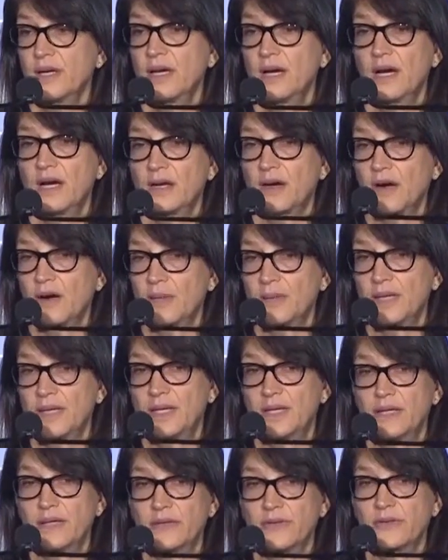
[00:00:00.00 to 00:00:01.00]
a garment
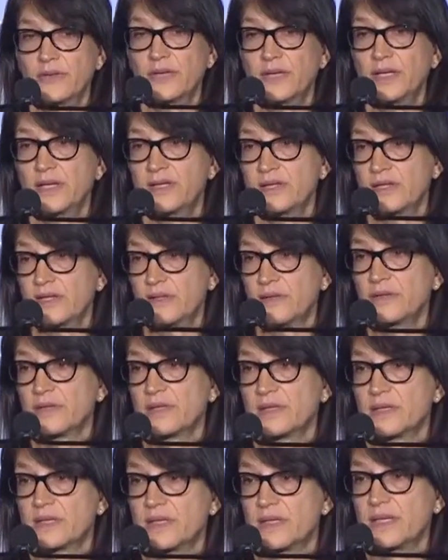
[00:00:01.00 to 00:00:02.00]
industry is a
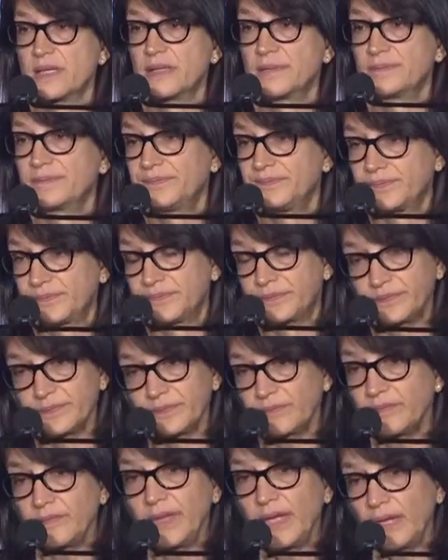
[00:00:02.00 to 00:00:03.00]
useless thing
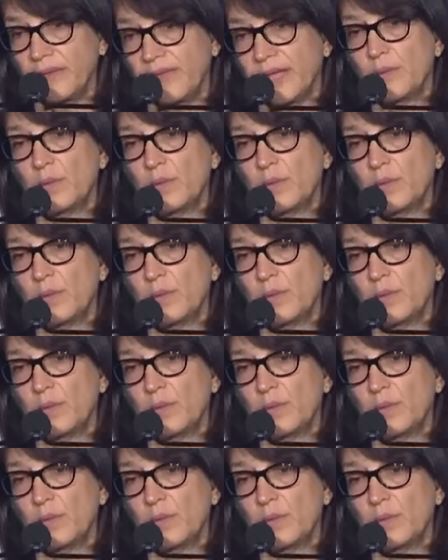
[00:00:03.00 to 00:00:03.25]
that